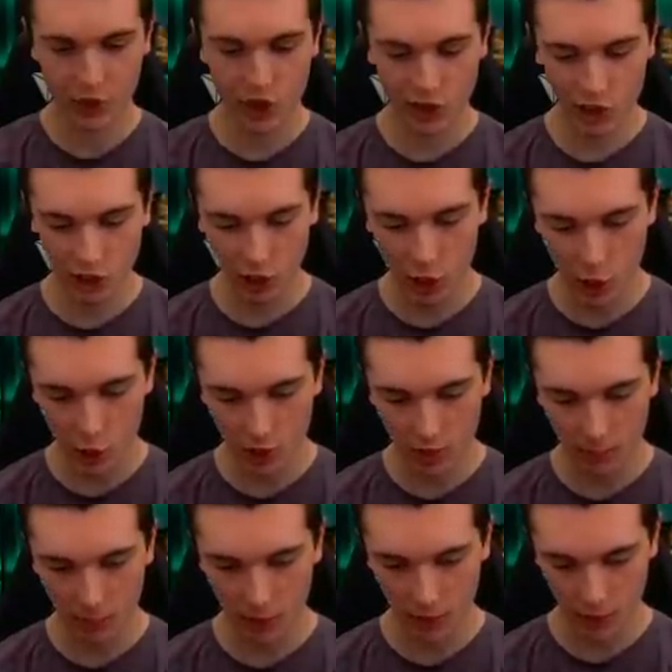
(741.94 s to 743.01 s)
slowed the
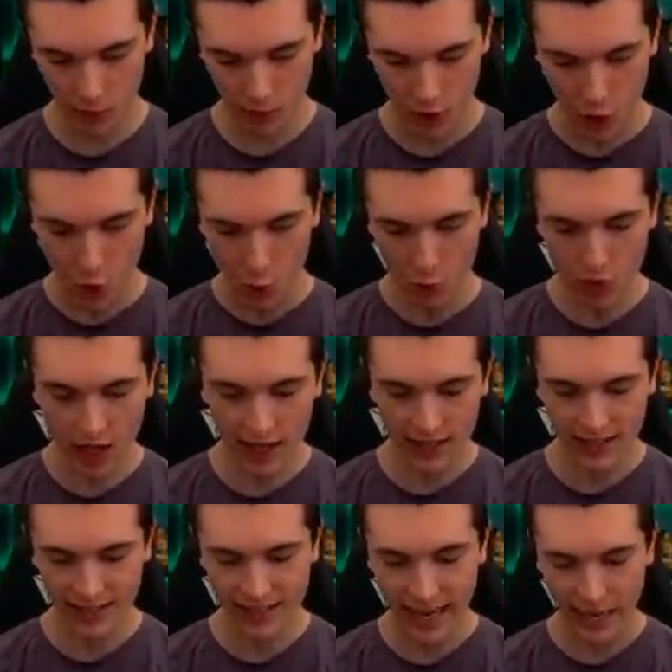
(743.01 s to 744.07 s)
balloon. We're not gonna
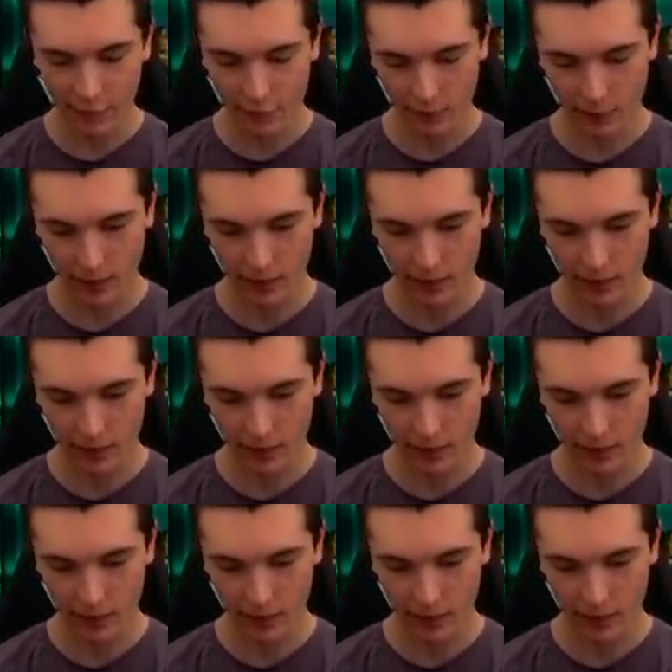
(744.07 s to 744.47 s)
die from it.